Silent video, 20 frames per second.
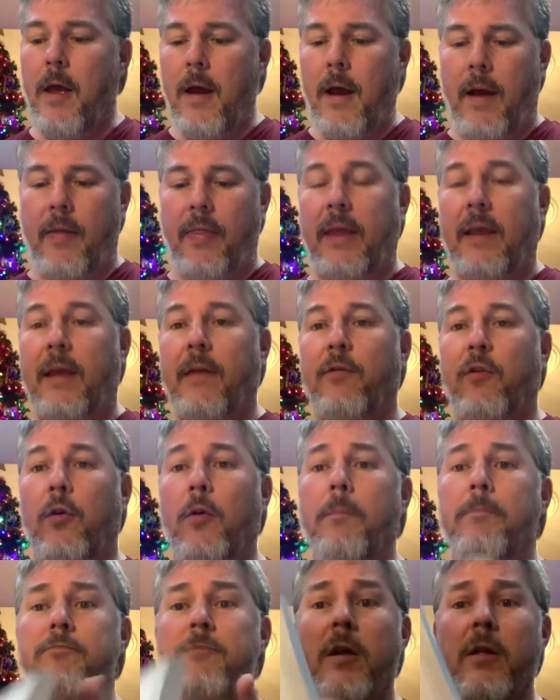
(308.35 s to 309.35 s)
And they give you
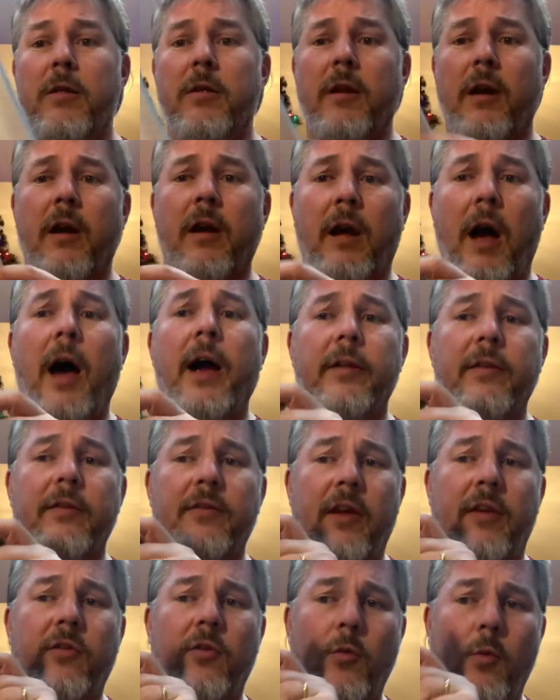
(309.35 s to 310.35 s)
guidance
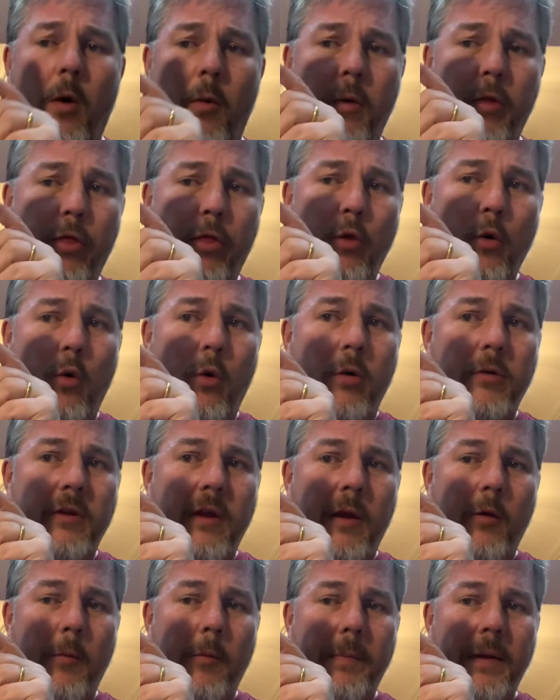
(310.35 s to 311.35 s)
as to what we thought
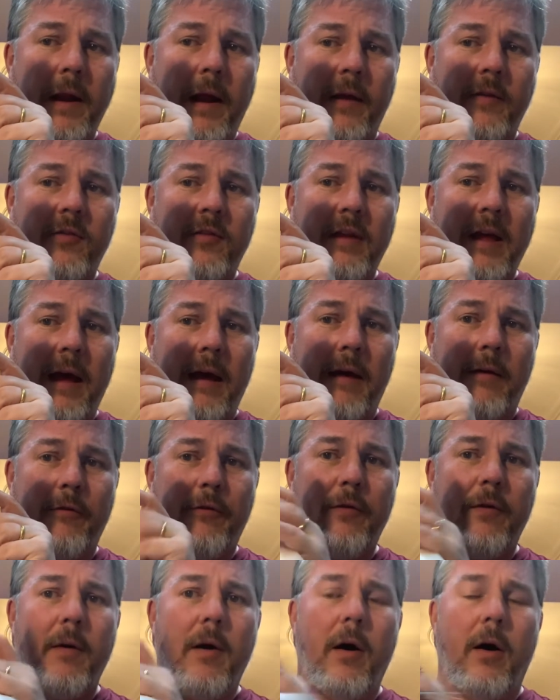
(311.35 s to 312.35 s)
it would be nice to have
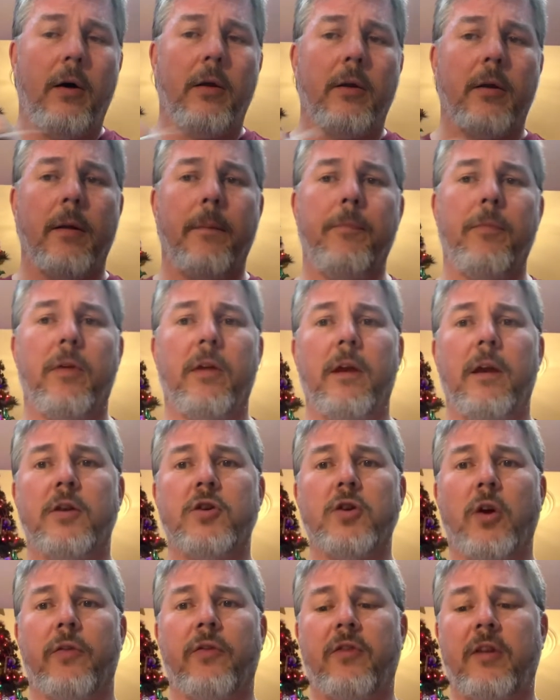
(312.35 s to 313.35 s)
on the
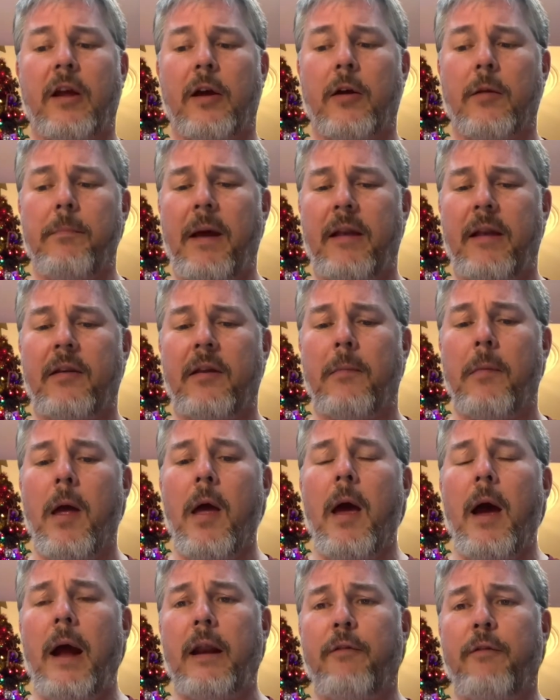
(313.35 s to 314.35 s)
Jonstown Compendium.
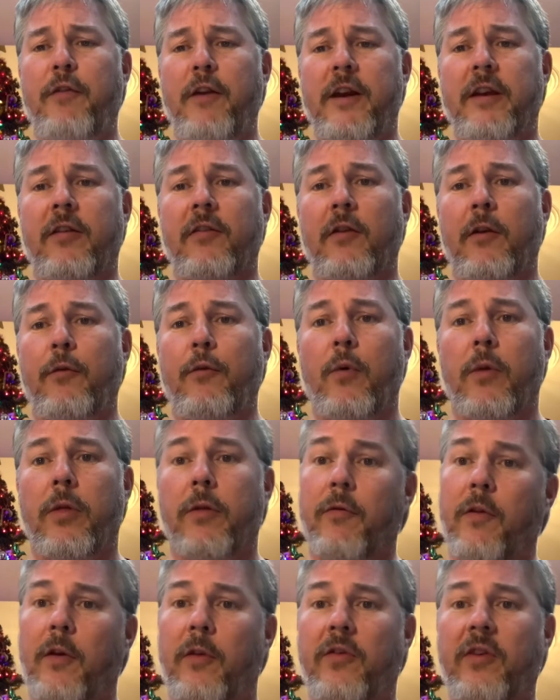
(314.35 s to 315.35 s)
And it finishes off with a
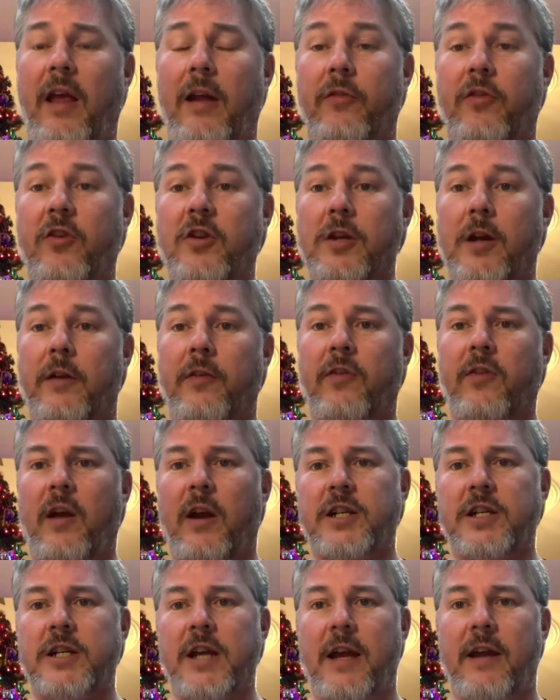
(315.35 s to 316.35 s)
few sales charts I
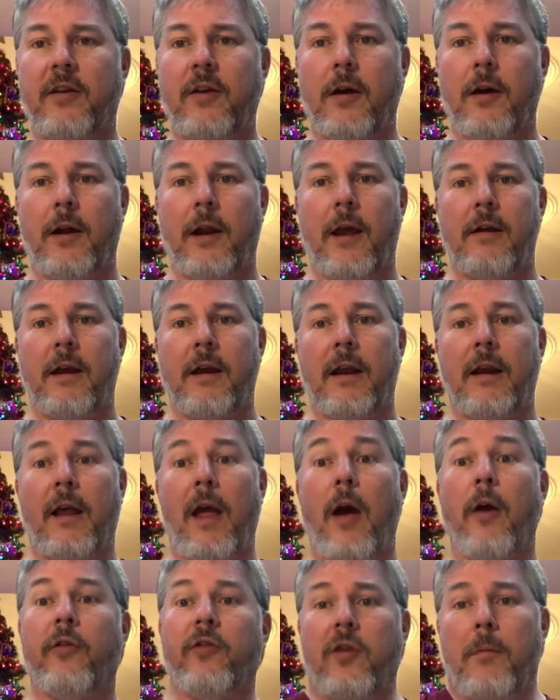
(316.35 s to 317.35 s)
shared earlier in
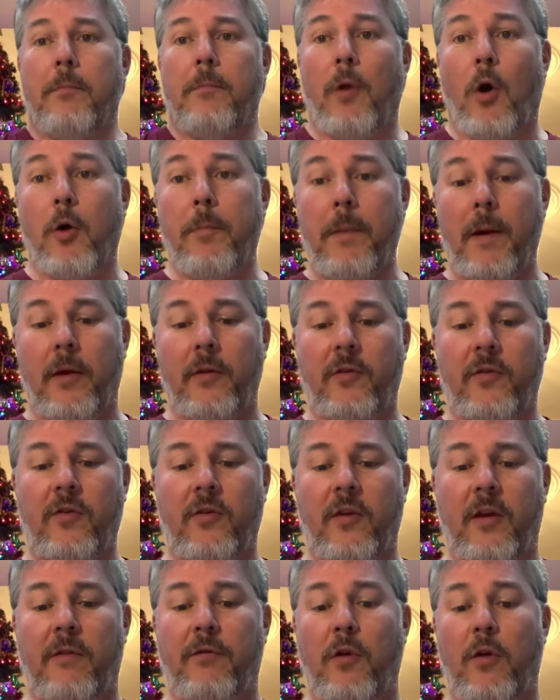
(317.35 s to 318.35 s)
Chaosium blog posts,
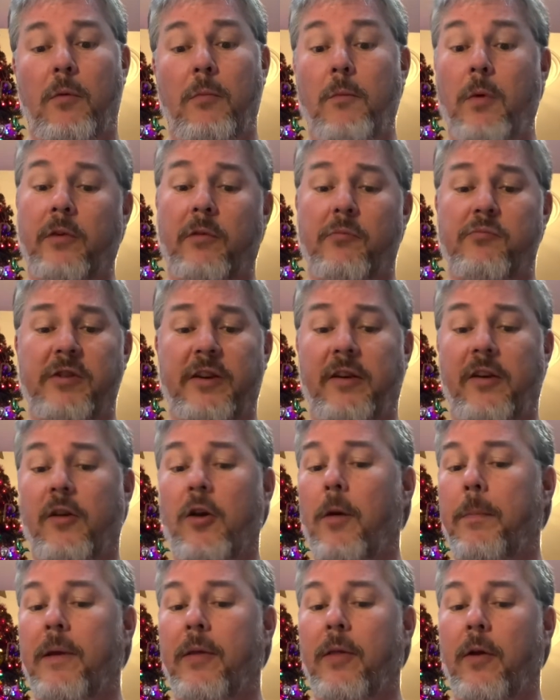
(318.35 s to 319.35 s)
and if you want a printed
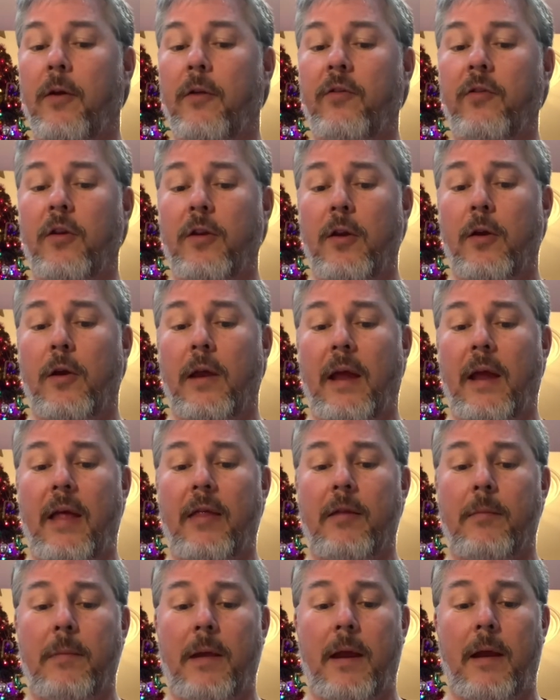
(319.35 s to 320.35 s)
copy of those, you can get
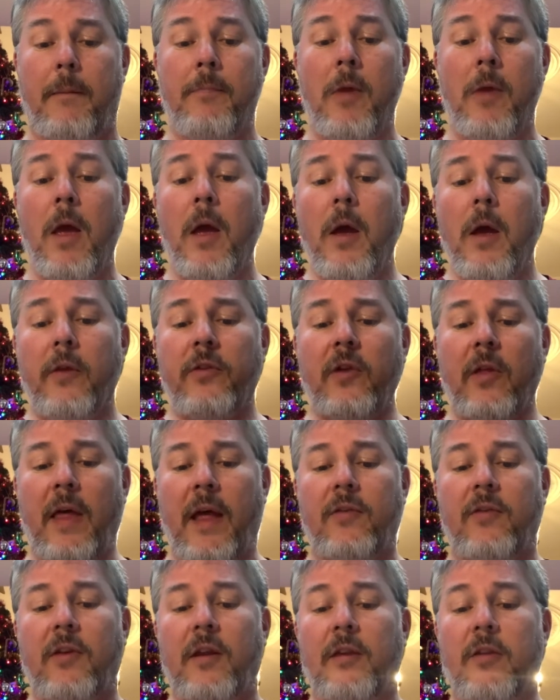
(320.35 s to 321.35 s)
them here. So
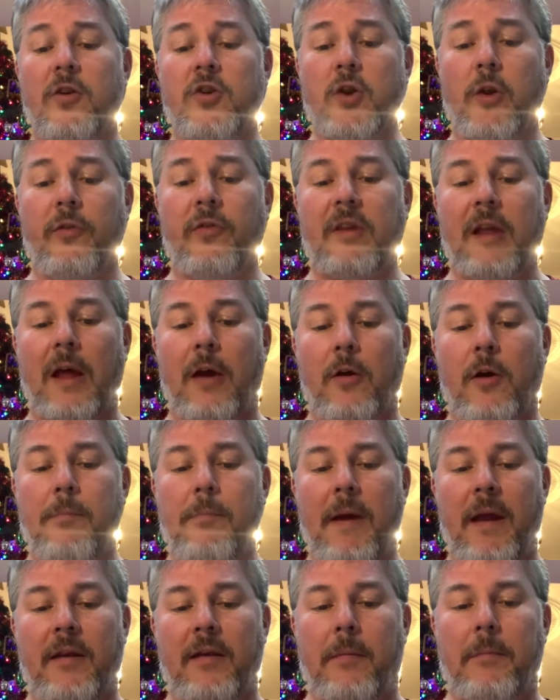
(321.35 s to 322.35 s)
that's it, the Jonstown
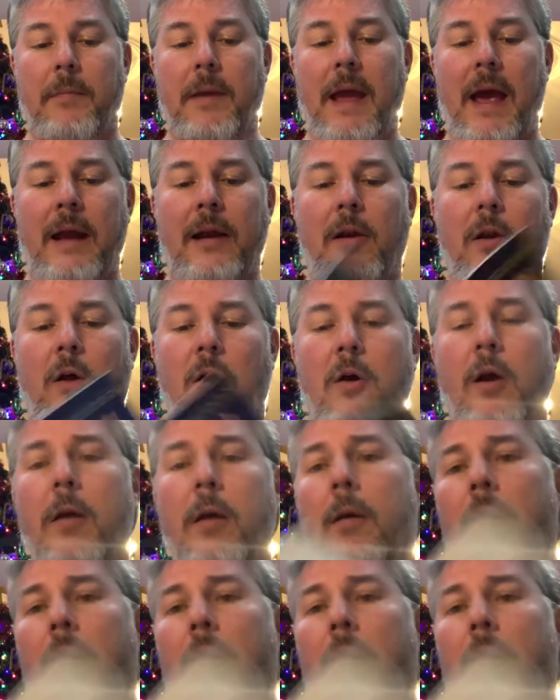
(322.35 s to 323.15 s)
Compendium Catalogue.